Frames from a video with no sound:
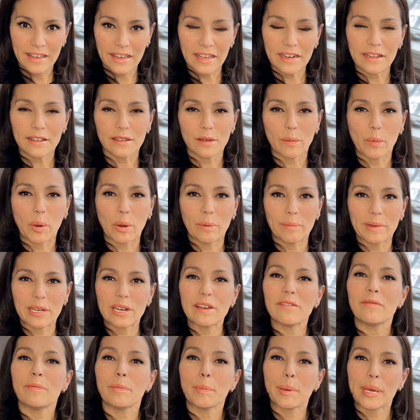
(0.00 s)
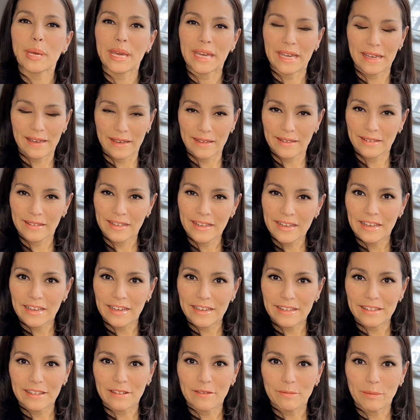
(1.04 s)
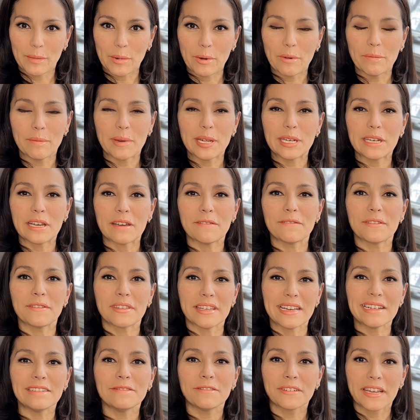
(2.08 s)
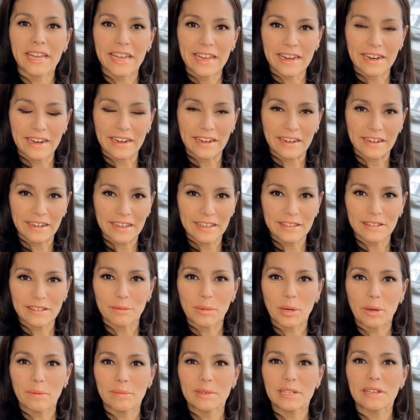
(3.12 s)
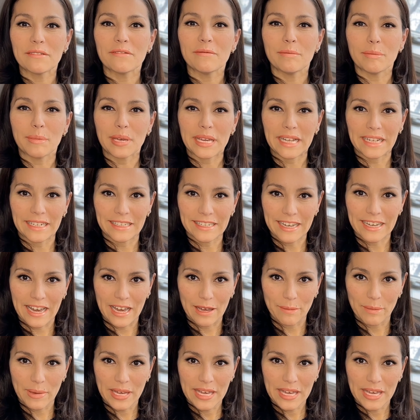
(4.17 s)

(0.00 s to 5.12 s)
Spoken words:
it is a moment of peace, it's a moment of self-care, it's a moment of me time,